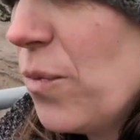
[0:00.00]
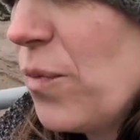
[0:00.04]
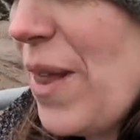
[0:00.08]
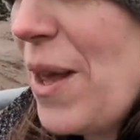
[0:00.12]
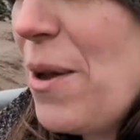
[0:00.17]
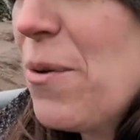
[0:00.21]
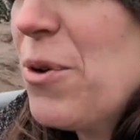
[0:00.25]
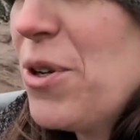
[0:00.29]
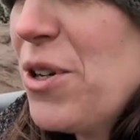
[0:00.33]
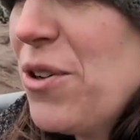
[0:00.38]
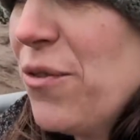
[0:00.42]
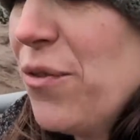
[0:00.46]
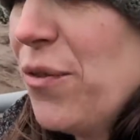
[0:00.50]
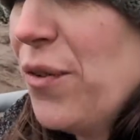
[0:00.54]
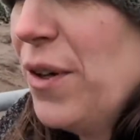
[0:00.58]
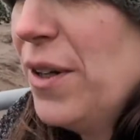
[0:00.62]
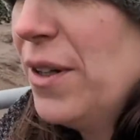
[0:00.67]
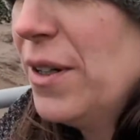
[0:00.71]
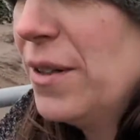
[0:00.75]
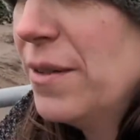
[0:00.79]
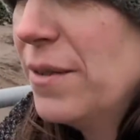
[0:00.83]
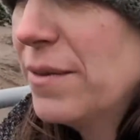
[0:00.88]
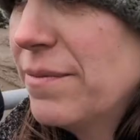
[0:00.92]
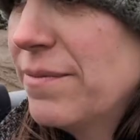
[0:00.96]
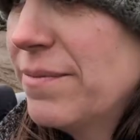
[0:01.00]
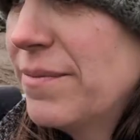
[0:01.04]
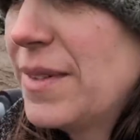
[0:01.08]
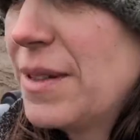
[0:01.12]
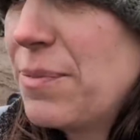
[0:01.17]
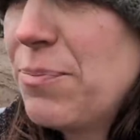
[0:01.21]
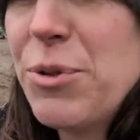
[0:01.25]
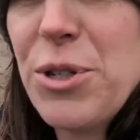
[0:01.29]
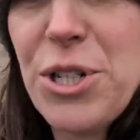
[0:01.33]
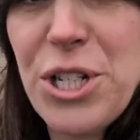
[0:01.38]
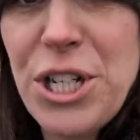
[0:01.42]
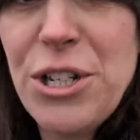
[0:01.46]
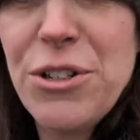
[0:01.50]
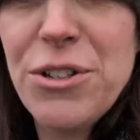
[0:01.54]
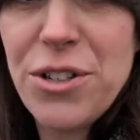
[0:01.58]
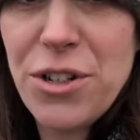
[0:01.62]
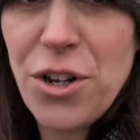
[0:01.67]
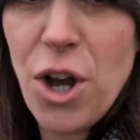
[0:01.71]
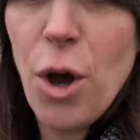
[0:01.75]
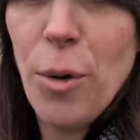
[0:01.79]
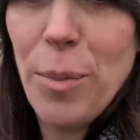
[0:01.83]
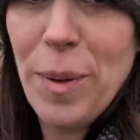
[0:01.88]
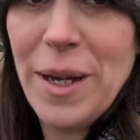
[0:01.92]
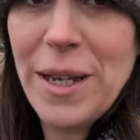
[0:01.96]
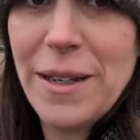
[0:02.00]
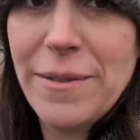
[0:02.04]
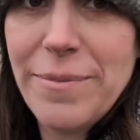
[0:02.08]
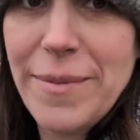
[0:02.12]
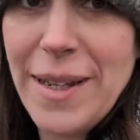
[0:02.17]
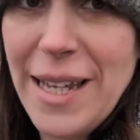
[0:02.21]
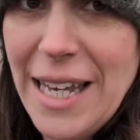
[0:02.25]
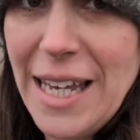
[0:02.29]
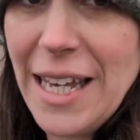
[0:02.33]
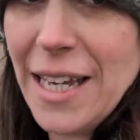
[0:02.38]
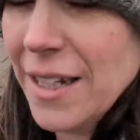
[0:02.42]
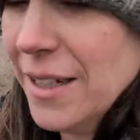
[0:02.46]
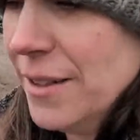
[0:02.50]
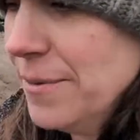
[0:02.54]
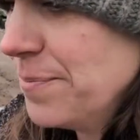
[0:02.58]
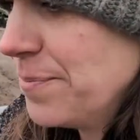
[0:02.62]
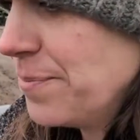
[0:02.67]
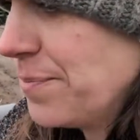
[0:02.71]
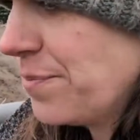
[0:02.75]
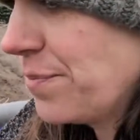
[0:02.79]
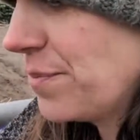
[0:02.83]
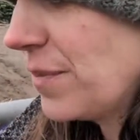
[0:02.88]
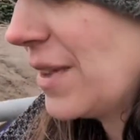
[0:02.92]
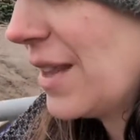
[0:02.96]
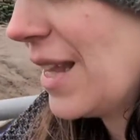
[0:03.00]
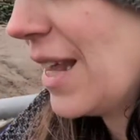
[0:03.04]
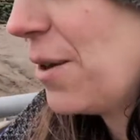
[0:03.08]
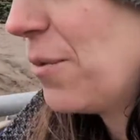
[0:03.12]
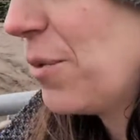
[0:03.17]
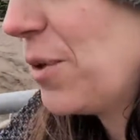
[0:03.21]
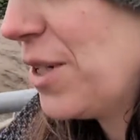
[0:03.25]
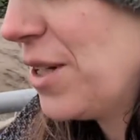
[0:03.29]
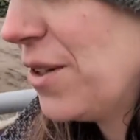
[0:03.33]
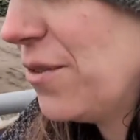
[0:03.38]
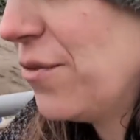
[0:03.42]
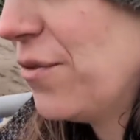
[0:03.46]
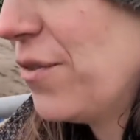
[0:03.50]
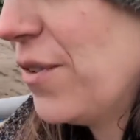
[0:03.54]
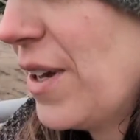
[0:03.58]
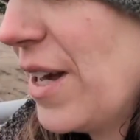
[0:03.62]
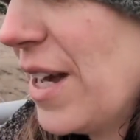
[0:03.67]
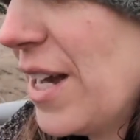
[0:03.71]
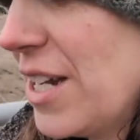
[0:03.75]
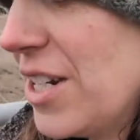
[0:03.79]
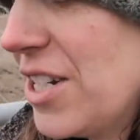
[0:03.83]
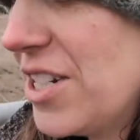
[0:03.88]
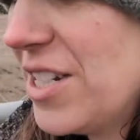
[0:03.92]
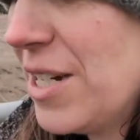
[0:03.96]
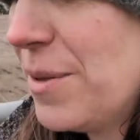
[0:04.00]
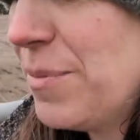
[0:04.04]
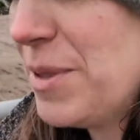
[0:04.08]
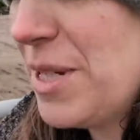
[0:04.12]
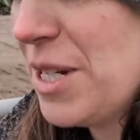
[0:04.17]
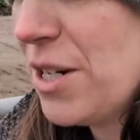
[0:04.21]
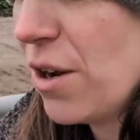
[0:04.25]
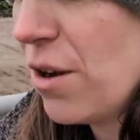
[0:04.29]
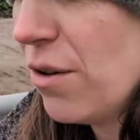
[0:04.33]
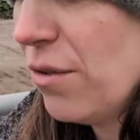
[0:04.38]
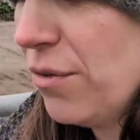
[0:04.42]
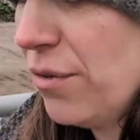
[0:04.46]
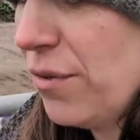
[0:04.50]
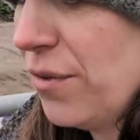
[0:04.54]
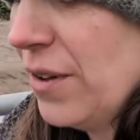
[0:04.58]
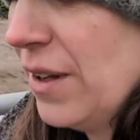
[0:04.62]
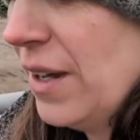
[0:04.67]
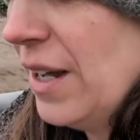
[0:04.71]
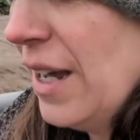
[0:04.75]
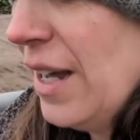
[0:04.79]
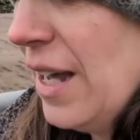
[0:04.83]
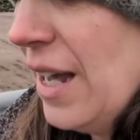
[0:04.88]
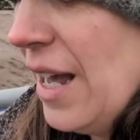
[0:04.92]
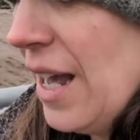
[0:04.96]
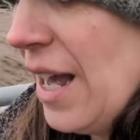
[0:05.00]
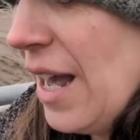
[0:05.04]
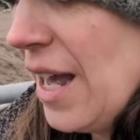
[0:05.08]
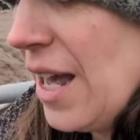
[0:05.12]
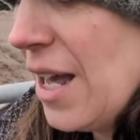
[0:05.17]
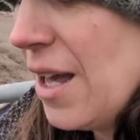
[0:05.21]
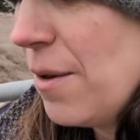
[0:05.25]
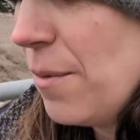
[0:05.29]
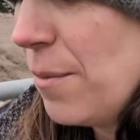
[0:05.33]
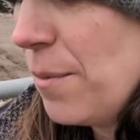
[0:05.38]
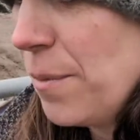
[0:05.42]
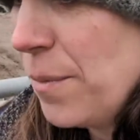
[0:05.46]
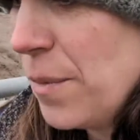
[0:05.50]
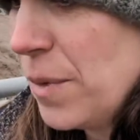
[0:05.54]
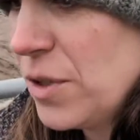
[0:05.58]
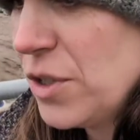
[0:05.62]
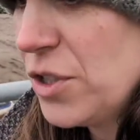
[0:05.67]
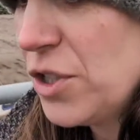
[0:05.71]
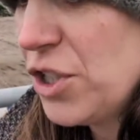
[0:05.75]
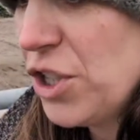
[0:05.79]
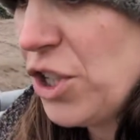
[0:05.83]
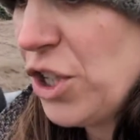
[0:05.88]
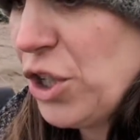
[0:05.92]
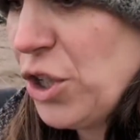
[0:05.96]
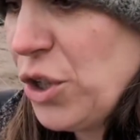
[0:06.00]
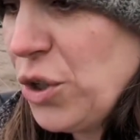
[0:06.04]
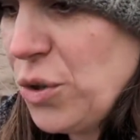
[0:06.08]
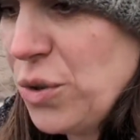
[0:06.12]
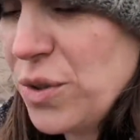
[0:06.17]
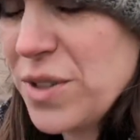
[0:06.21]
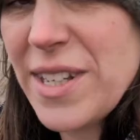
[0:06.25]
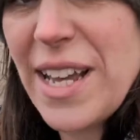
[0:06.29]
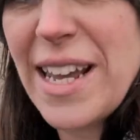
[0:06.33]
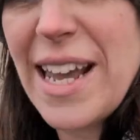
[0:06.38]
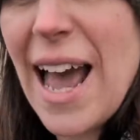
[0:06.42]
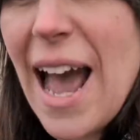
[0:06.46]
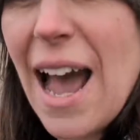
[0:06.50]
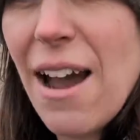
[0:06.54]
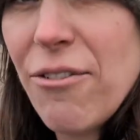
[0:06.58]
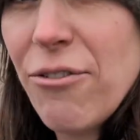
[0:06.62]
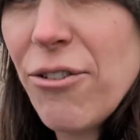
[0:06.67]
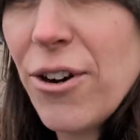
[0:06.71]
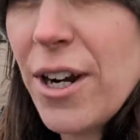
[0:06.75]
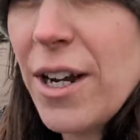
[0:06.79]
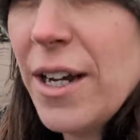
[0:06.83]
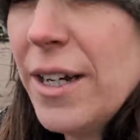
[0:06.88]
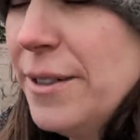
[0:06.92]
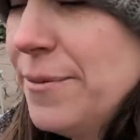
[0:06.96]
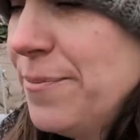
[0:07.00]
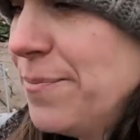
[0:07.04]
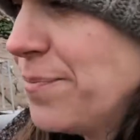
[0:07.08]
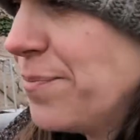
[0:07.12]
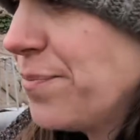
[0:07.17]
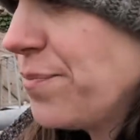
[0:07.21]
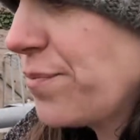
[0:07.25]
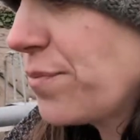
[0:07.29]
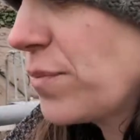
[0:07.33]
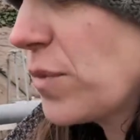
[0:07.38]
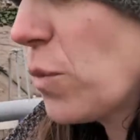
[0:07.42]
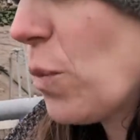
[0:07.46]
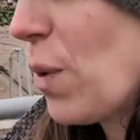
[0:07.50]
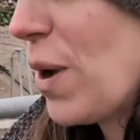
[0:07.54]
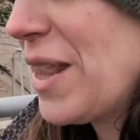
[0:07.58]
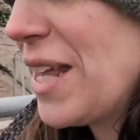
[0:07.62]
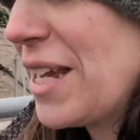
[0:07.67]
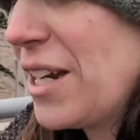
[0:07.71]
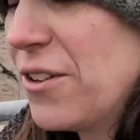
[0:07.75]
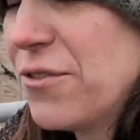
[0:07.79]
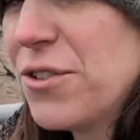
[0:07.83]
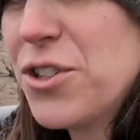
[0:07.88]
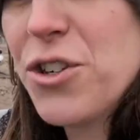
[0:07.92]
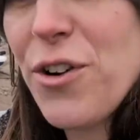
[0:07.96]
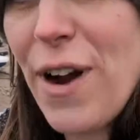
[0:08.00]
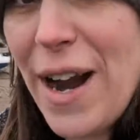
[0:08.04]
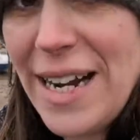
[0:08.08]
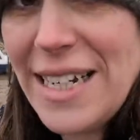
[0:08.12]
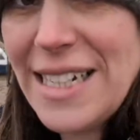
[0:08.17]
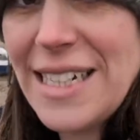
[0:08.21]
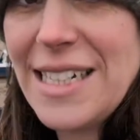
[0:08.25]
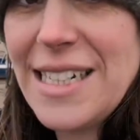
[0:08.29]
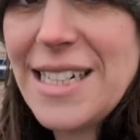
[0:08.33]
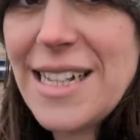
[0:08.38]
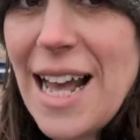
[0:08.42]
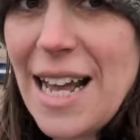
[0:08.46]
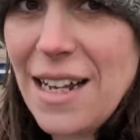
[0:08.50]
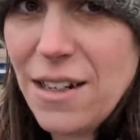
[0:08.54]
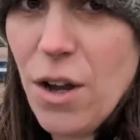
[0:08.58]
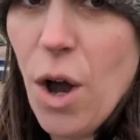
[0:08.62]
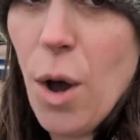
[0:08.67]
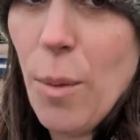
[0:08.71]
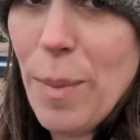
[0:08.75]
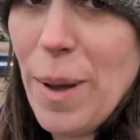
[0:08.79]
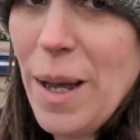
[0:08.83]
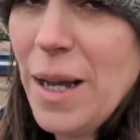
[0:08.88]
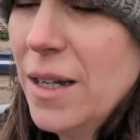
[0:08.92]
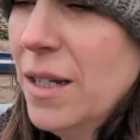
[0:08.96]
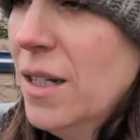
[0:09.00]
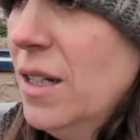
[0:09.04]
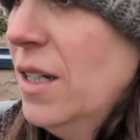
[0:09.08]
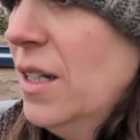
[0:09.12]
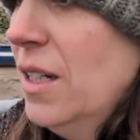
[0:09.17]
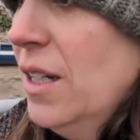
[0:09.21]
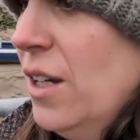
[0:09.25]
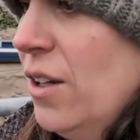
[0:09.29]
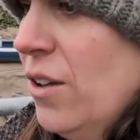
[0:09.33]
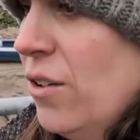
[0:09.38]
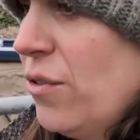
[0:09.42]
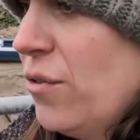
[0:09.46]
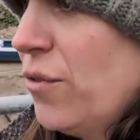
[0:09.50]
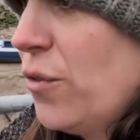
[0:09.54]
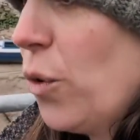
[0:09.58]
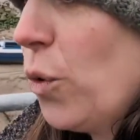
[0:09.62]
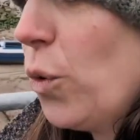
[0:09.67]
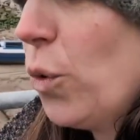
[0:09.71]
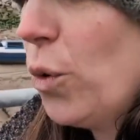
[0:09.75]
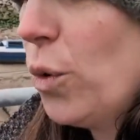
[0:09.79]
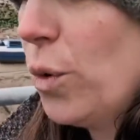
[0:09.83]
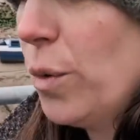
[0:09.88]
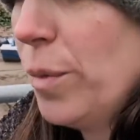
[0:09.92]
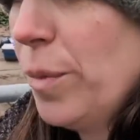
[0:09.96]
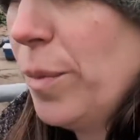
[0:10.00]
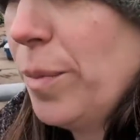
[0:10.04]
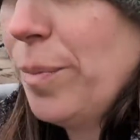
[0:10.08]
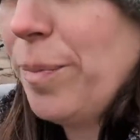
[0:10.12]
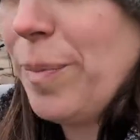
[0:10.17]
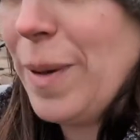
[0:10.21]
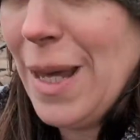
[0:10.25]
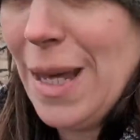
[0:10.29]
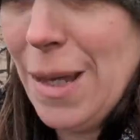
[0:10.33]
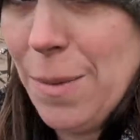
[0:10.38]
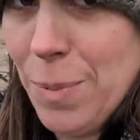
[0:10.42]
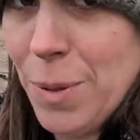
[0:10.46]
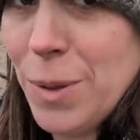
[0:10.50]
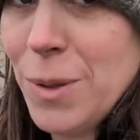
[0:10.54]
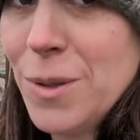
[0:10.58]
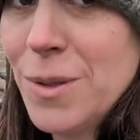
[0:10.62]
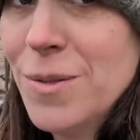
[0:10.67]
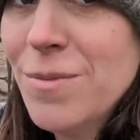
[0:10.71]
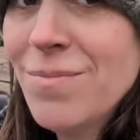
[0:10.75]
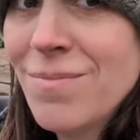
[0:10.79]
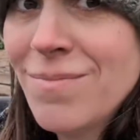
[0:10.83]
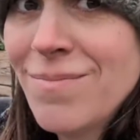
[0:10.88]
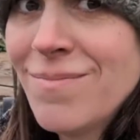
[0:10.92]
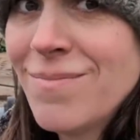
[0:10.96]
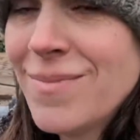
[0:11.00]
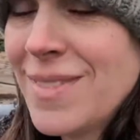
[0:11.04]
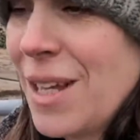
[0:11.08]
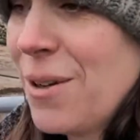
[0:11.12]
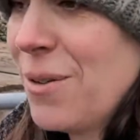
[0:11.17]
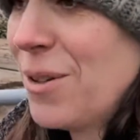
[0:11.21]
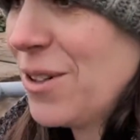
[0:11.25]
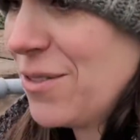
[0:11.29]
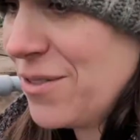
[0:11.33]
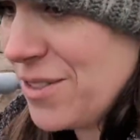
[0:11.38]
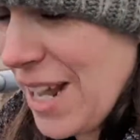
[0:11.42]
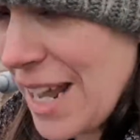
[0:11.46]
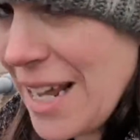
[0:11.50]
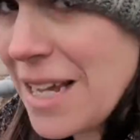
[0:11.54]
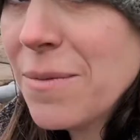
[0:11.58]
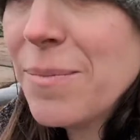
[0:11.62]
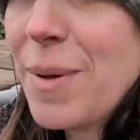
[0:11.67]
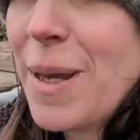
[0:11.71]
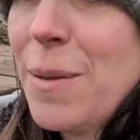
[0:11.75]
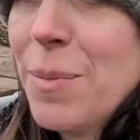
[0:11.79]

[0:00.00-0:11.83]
they would have produced copper here, they would have shipped it off to, say, Africa, where they'd have traded that copper for people. They would have taken